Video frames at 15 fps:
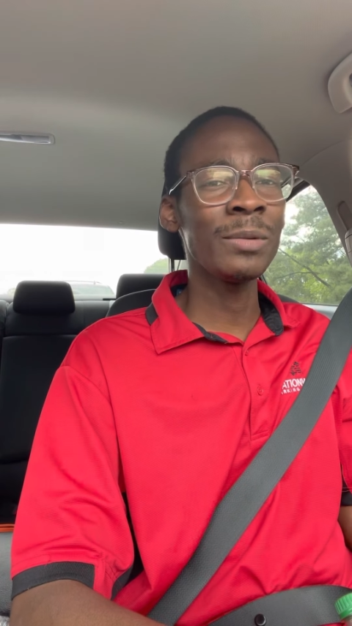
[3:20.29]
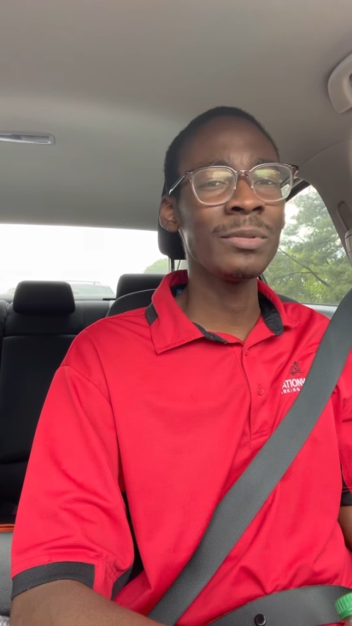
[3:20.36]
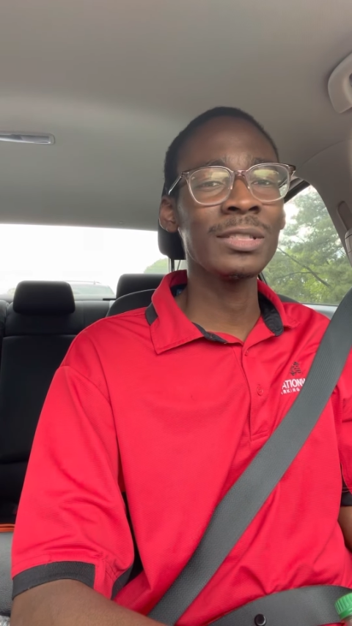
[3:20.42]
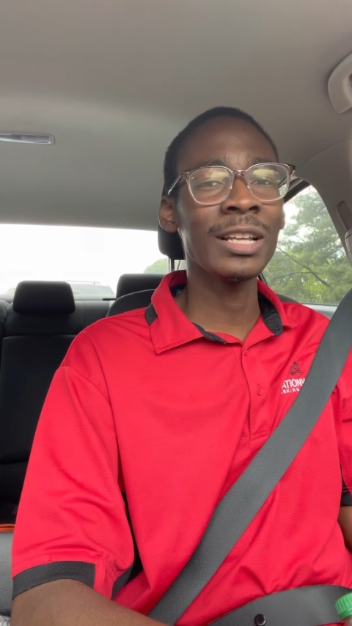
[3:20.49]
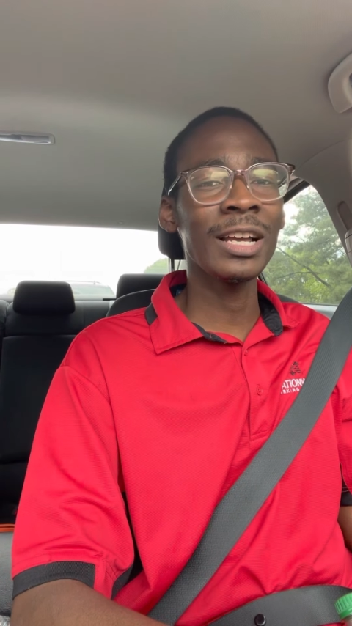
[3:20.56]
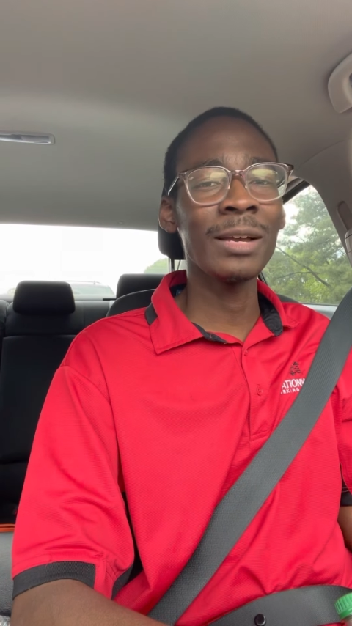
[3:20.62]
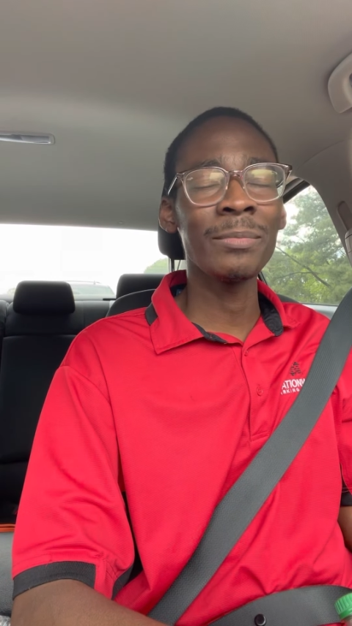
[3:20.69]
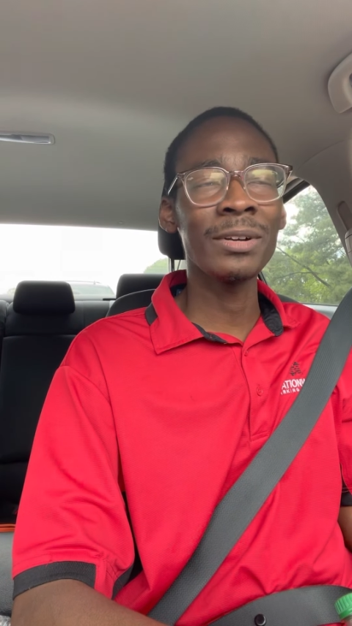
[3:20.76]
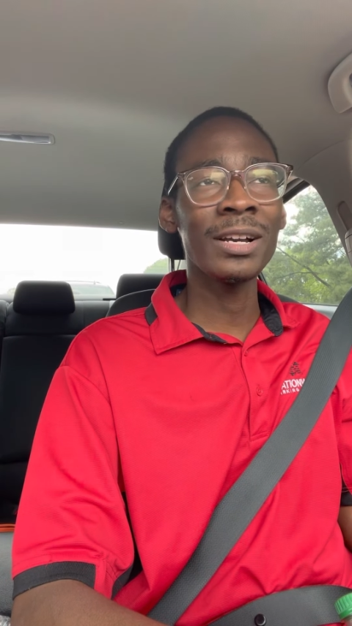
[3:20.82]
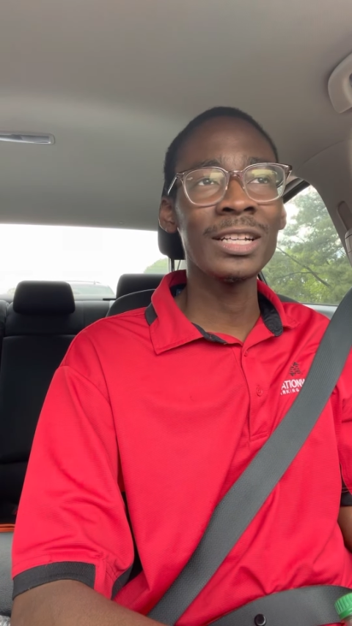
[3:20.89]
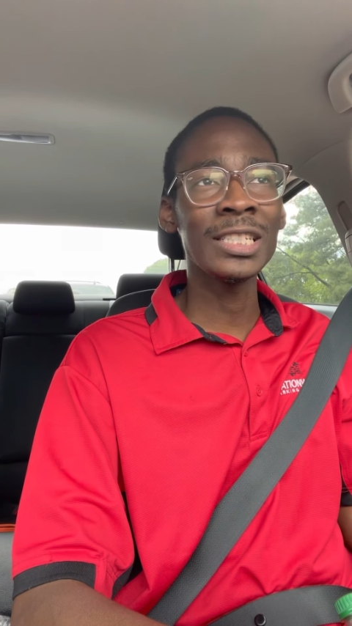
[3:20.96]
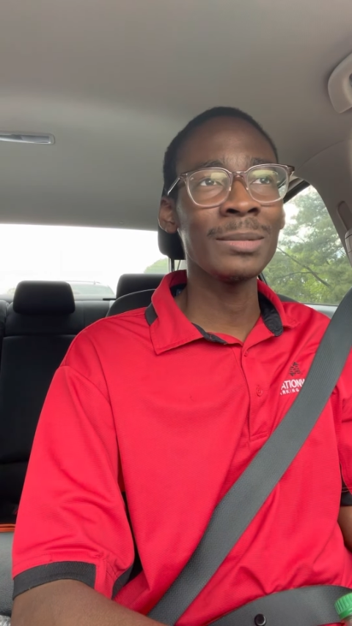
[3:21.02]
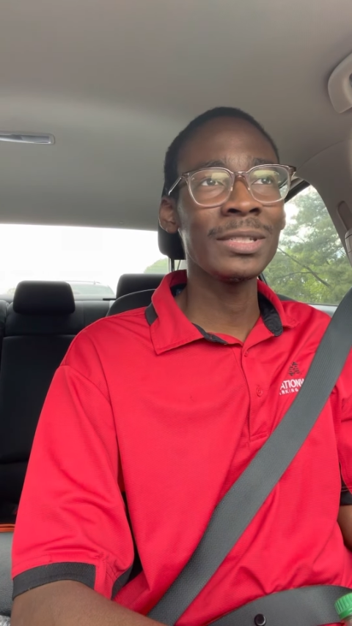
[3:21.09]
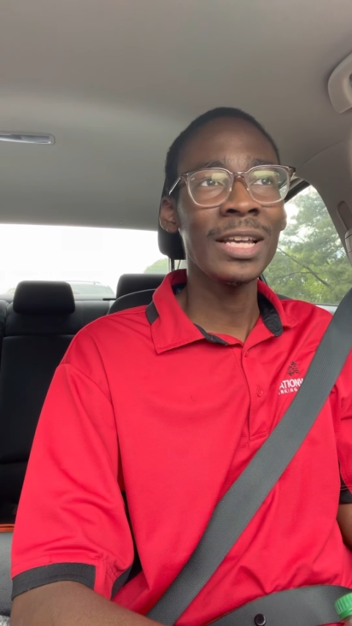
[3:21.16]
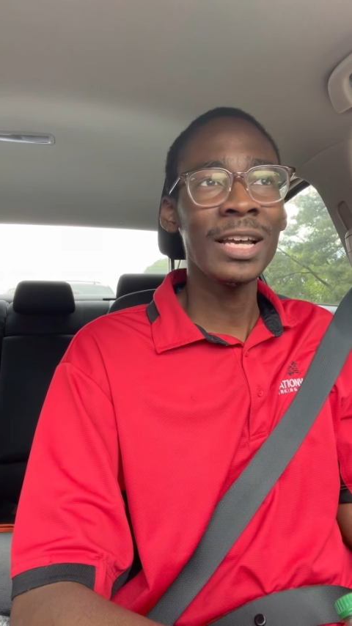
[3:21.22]
He was like,
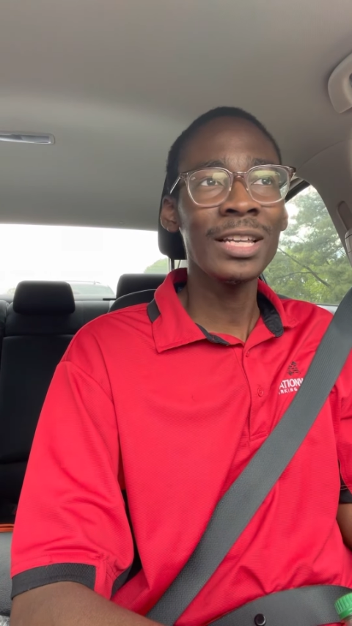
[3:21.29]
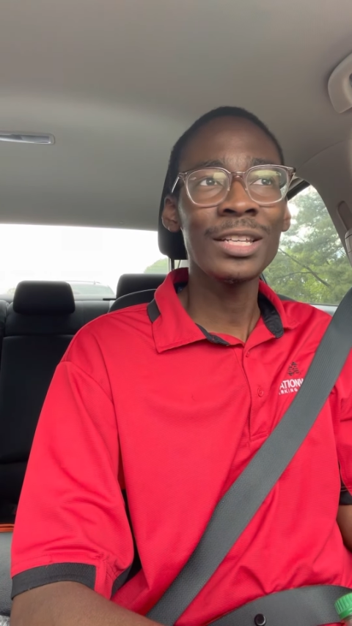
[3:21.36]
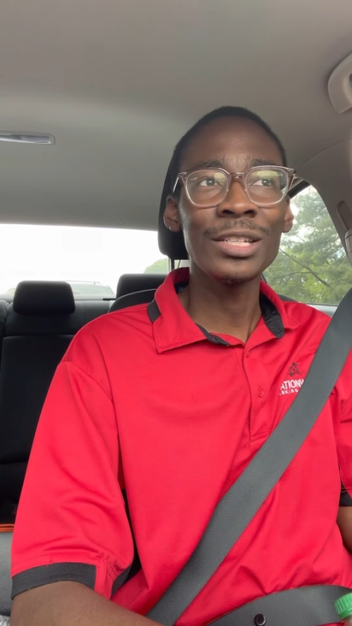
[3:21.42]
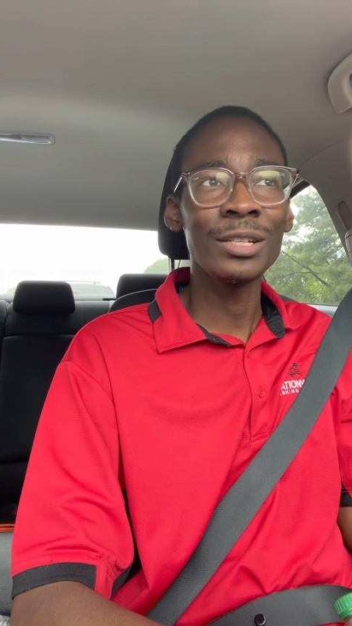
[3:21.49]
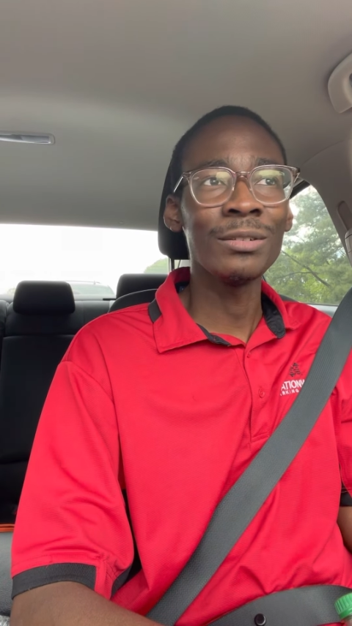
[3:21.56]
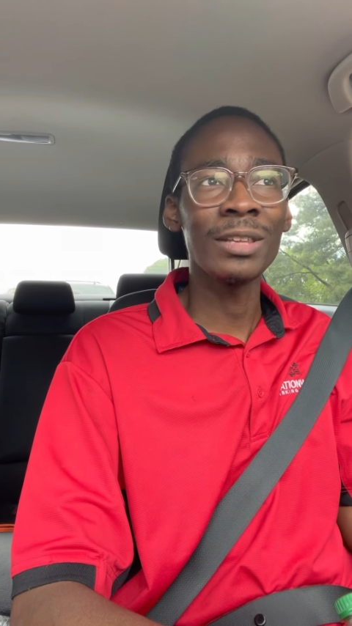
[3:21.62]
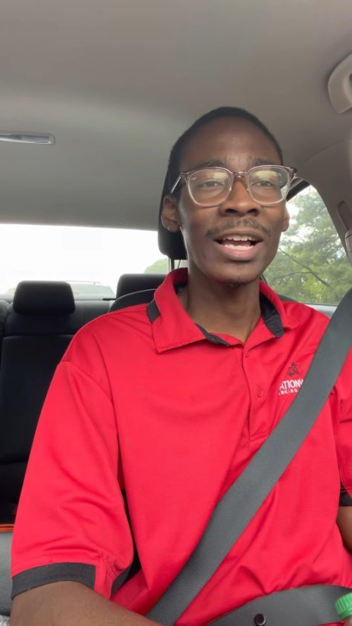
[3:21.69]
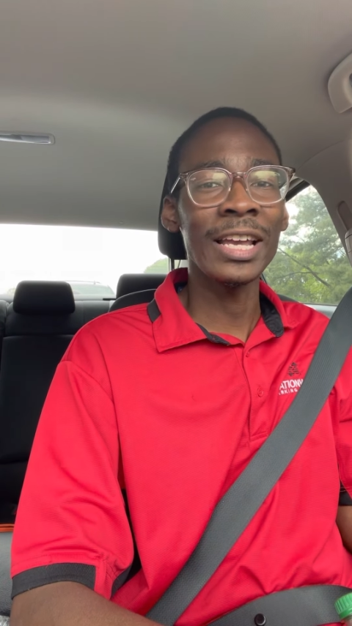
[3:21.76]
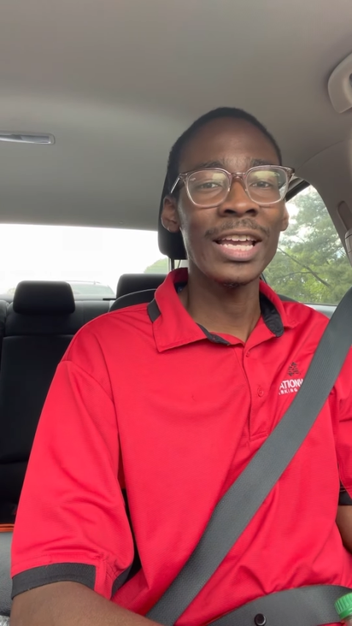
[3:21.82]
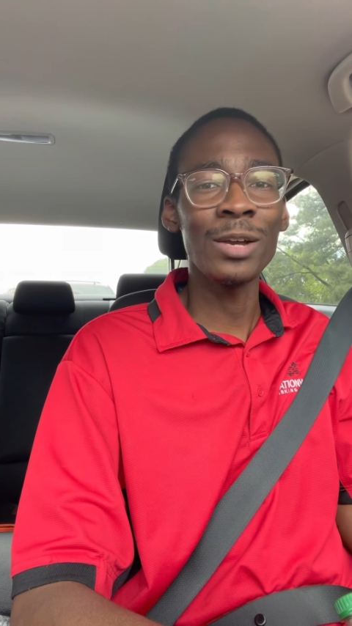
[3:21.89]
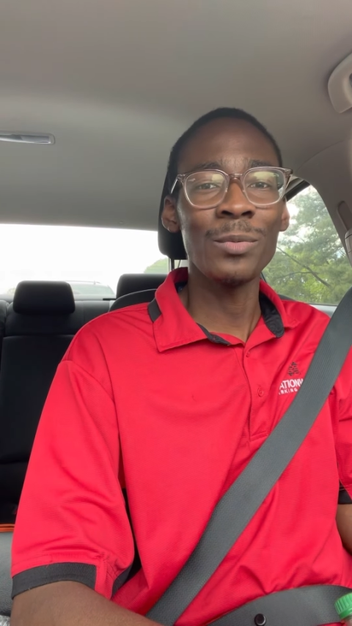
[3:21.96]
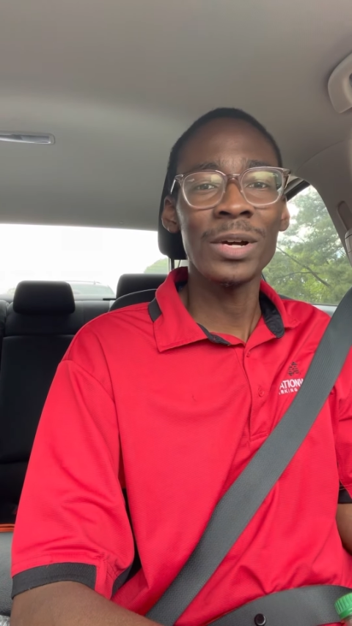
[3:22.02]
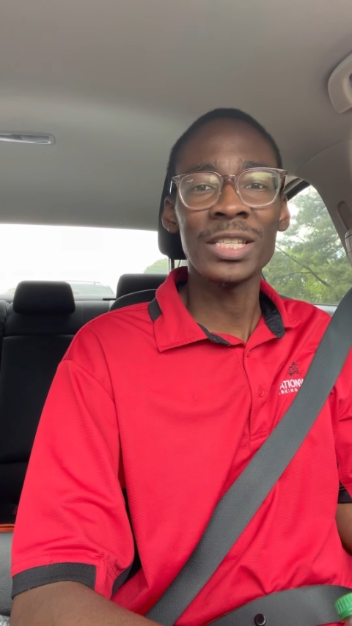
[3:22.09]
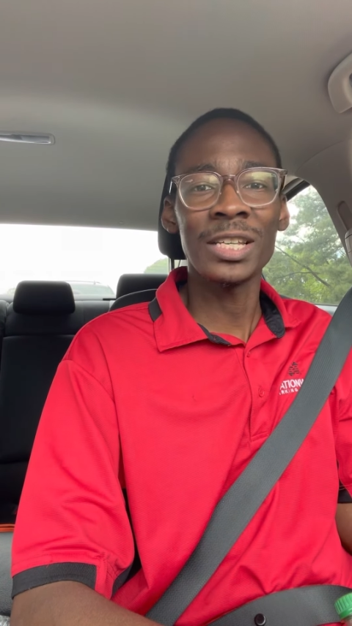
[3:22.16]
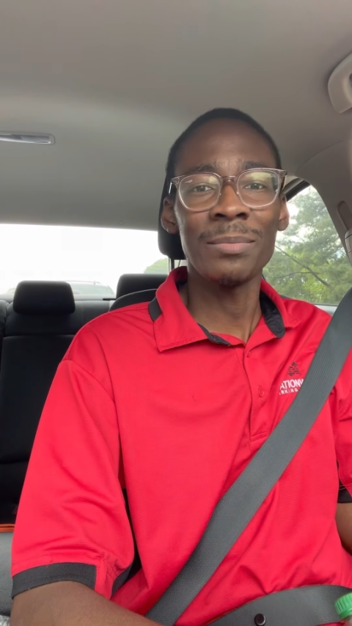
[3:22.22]
because I'm telling you, like,
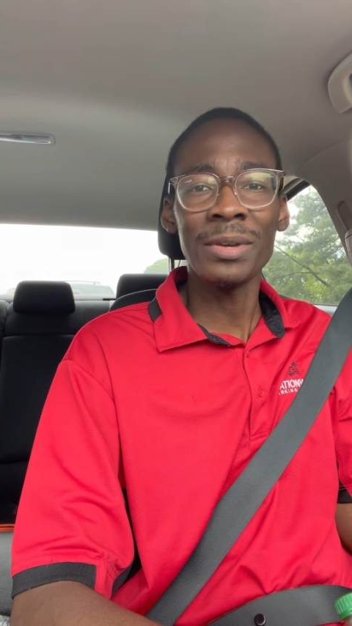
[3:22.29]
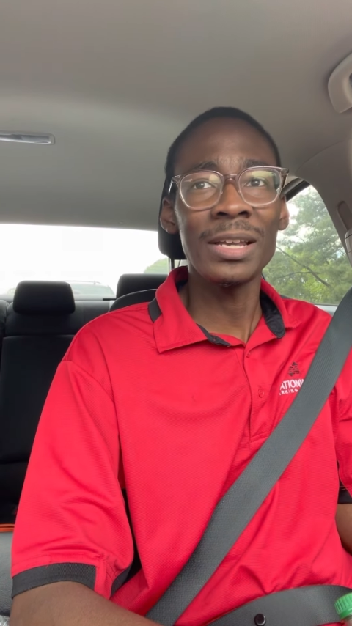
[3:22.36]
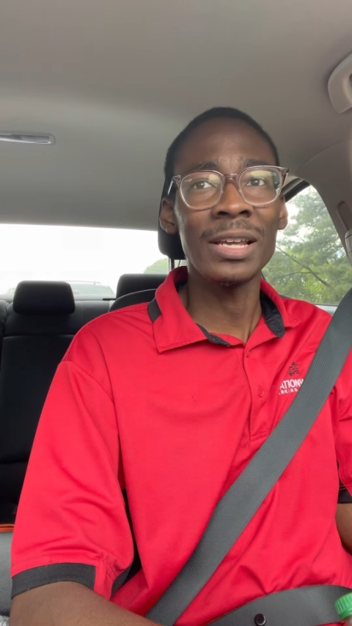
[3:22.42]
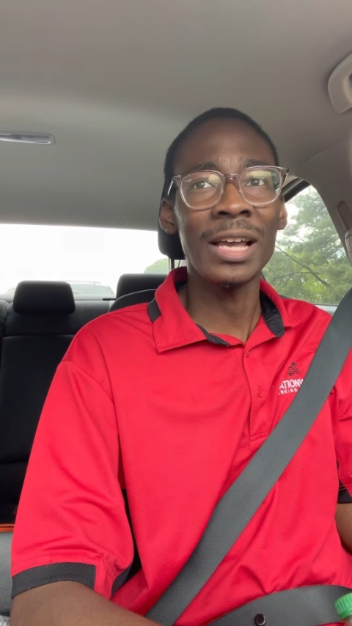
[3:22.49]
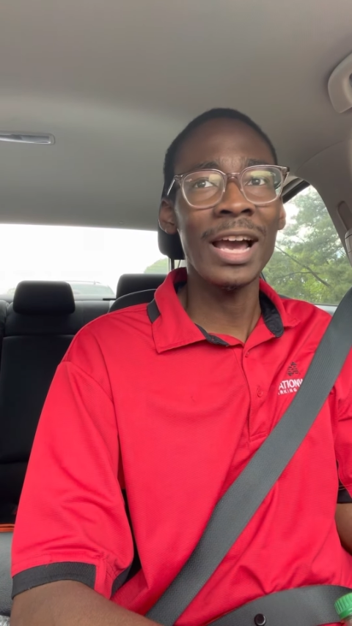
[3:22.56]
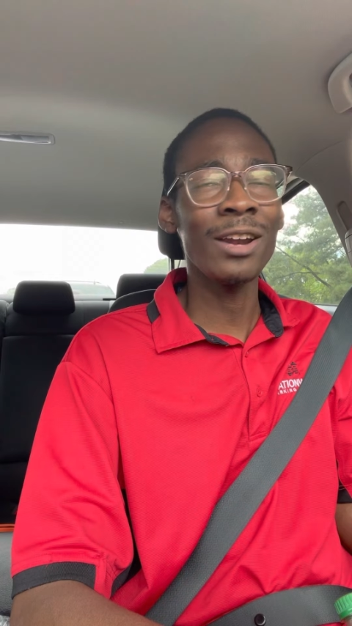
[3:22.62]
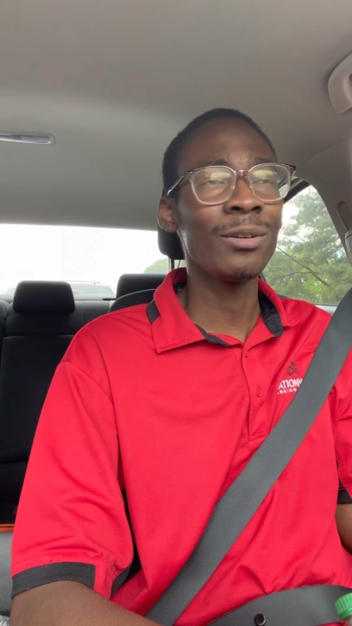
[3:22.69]
it wasn't me.